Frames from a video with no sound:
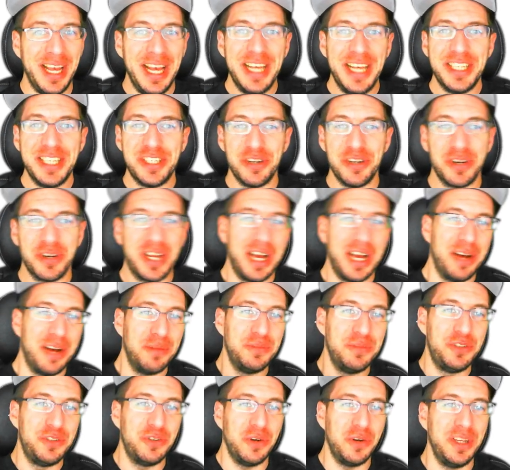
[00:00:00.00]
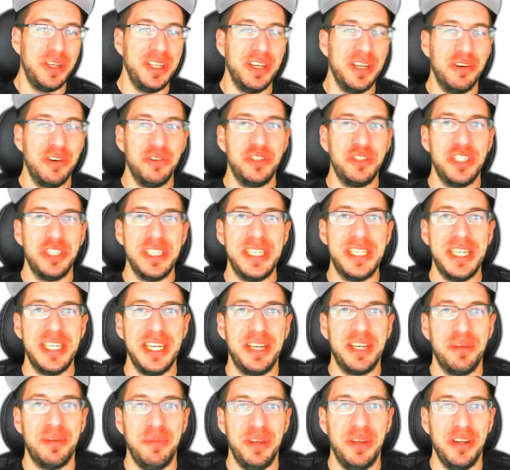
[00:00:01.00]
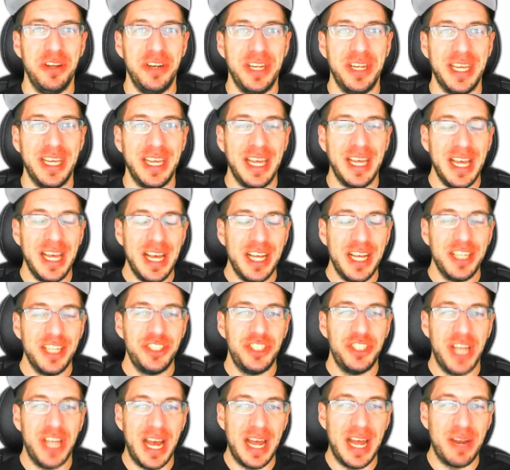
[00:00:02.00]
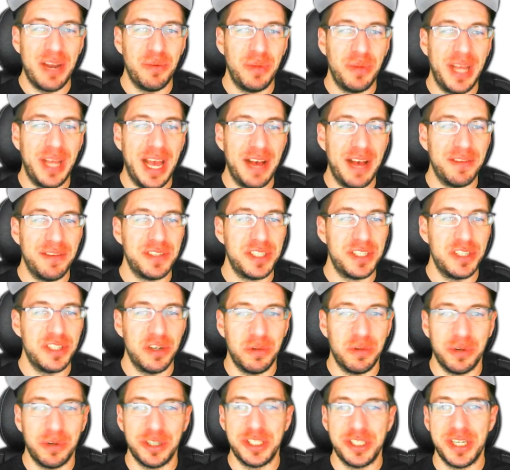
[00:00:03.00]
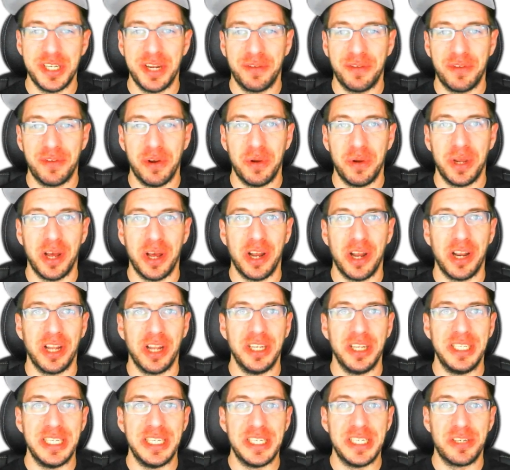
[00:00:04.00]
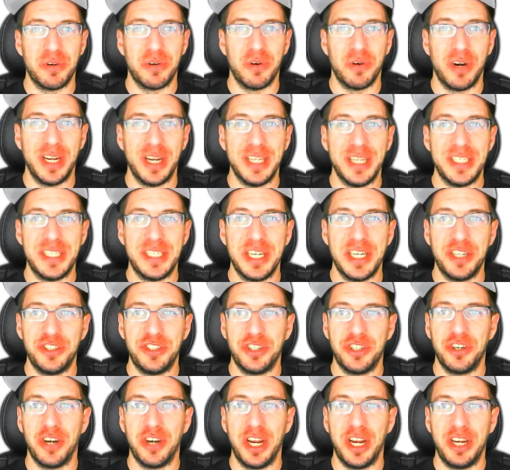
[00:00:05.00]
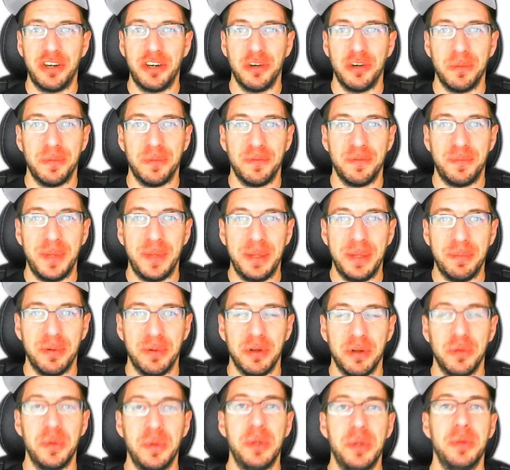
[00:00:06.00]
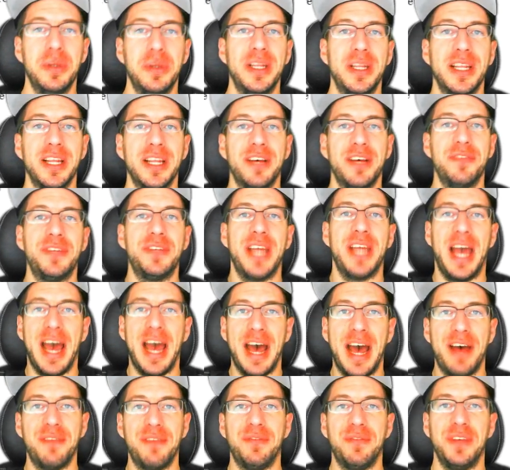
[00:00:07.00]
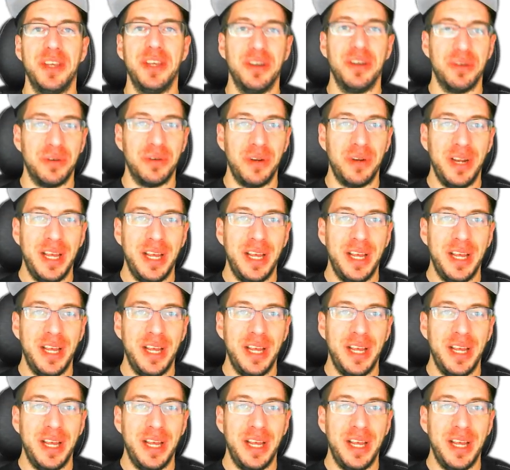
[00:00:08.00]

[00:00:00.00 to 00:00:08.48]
So come join the OGC community. Chat, we have so much stuff going on Discord and such a great group of people. We would love to have you.